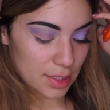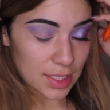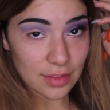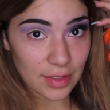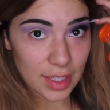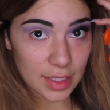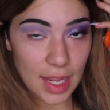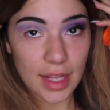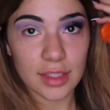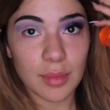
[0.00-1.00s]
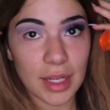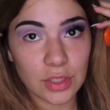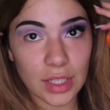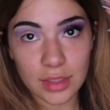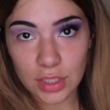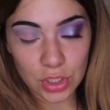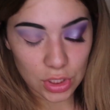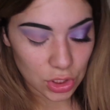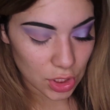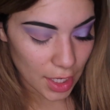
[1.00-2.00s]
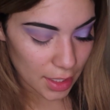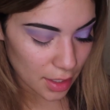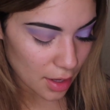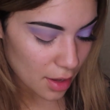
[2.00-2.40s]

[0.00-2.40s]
Deviant as my transition shade.